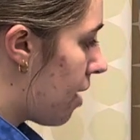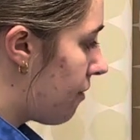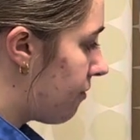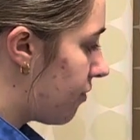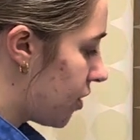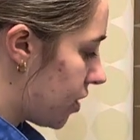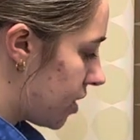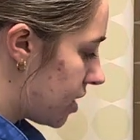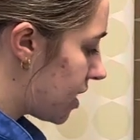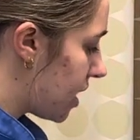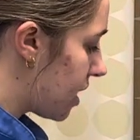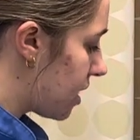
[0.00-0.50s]
For
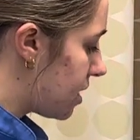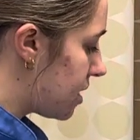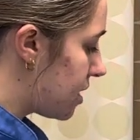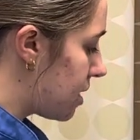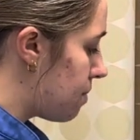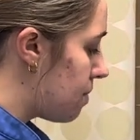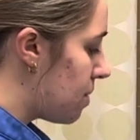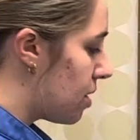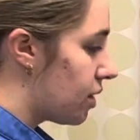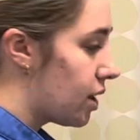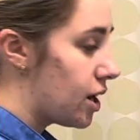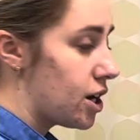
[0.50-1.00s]
the sake of
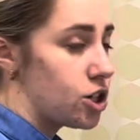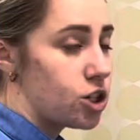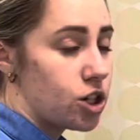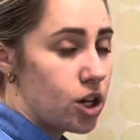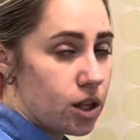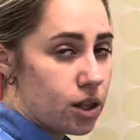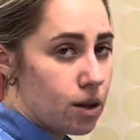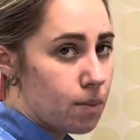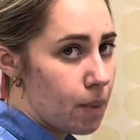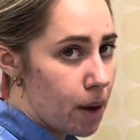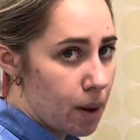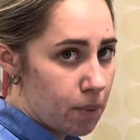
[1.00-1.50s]

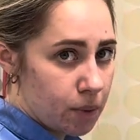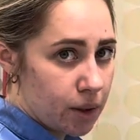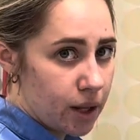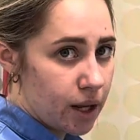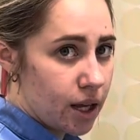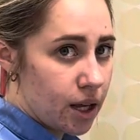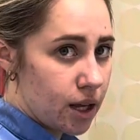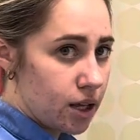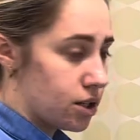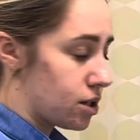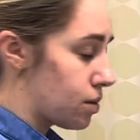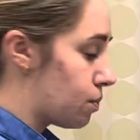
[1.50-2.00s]
simulation, the
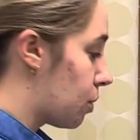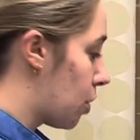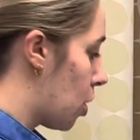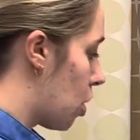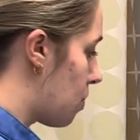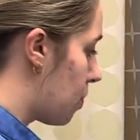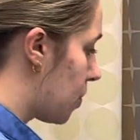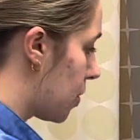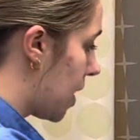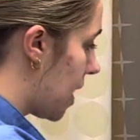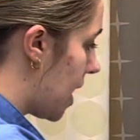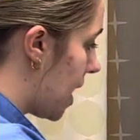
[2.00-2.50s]
bubbling is
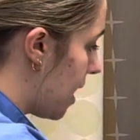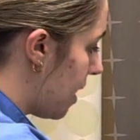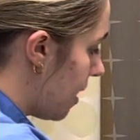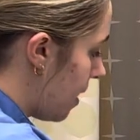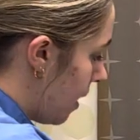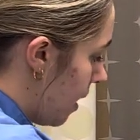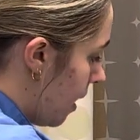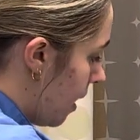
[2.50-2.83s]
appropriate.